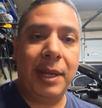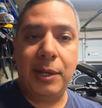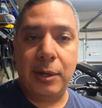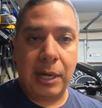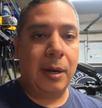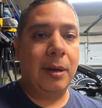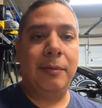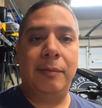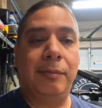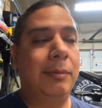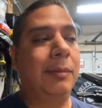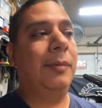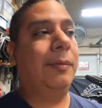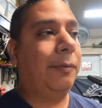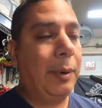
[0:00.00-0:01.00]
me and you're carrying
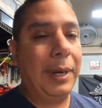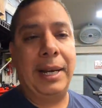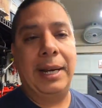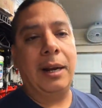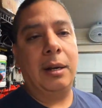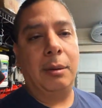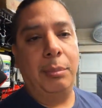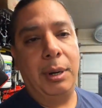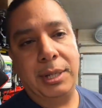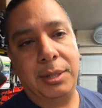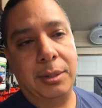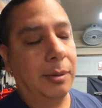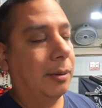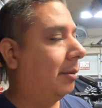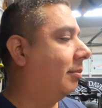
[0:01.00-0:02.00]
friggin' air
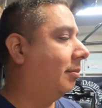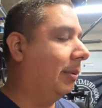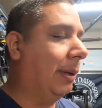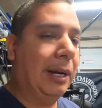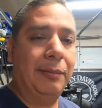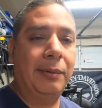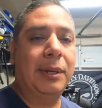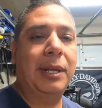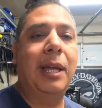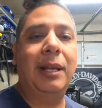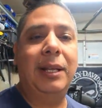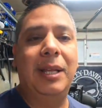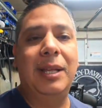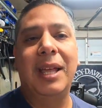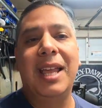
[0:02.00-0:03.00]
compressor or whatever,
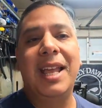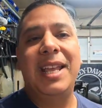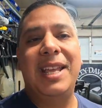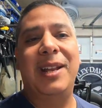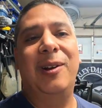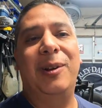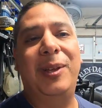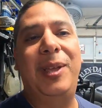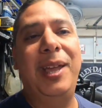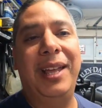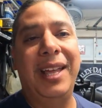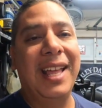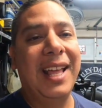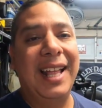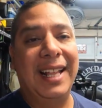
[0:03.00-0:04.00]

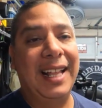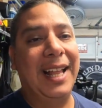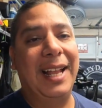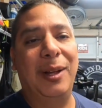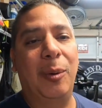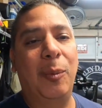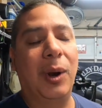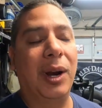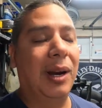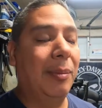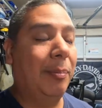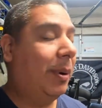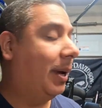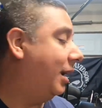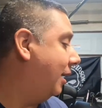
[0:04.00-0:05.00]
they ain't gonna
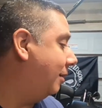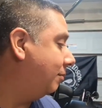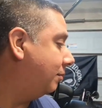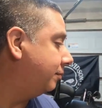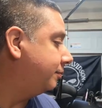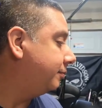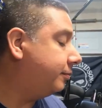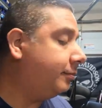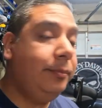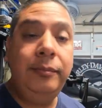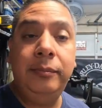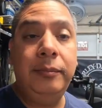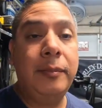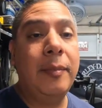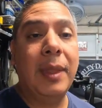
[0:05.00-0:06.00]
work. But
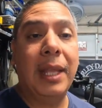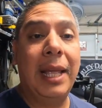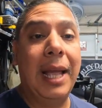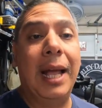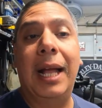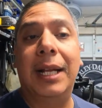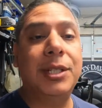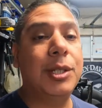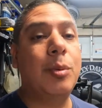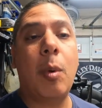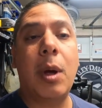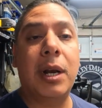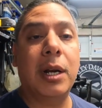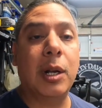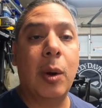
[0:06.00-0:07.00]
yeah, I just
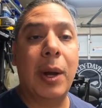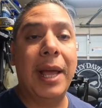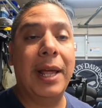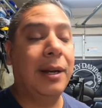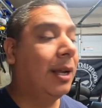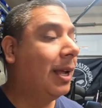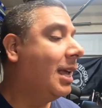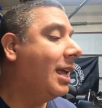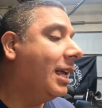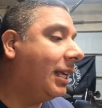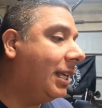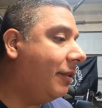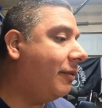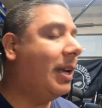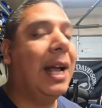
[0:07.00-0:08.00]
wanted to go ahead and
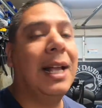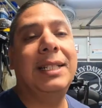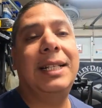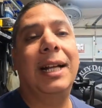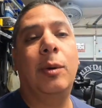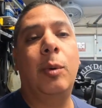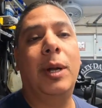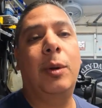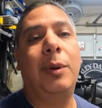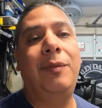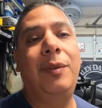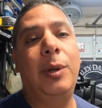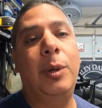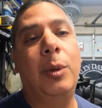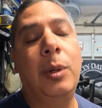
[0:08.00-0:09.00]
give you guys that quick
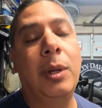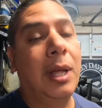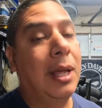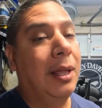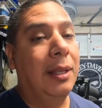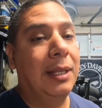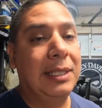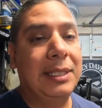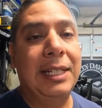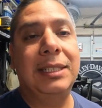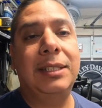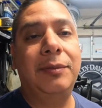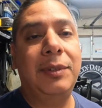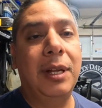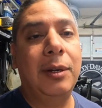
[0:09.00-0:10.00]
review. These
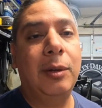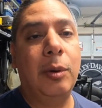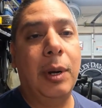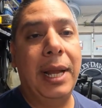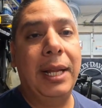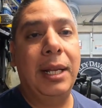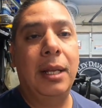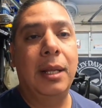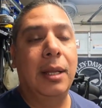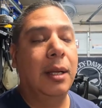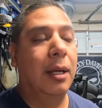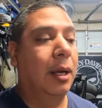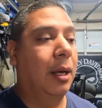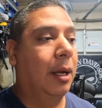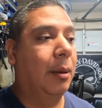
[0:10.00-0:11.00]
things have done great.
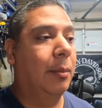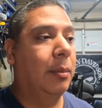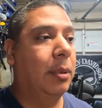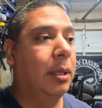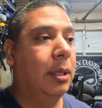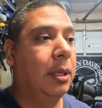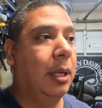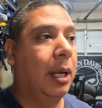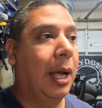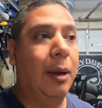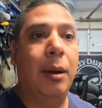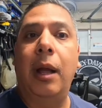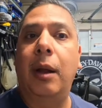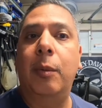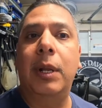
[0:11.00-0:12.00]
I
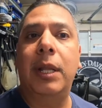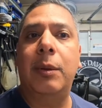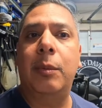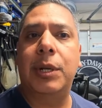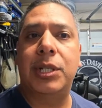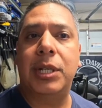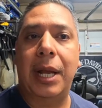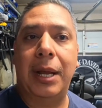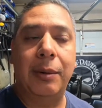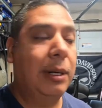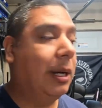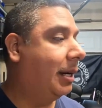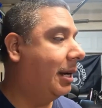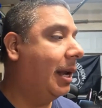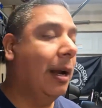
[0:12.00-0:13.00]
really wish I
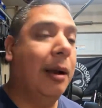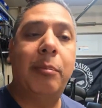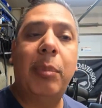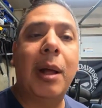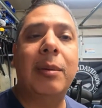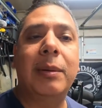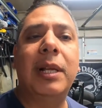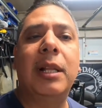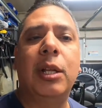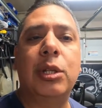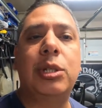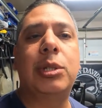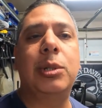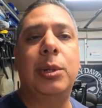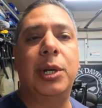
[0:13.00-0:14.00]
would have done it probably a little
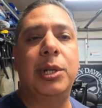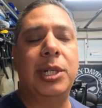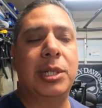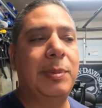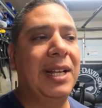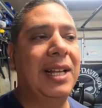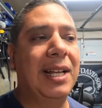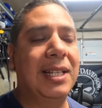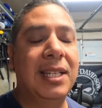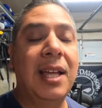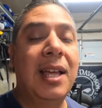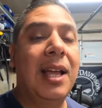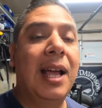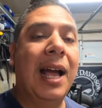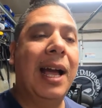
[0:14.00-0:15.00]
sooner, just because
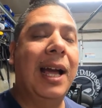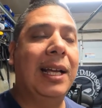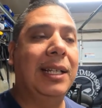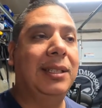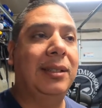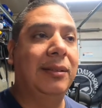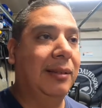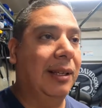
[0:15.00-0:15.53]
I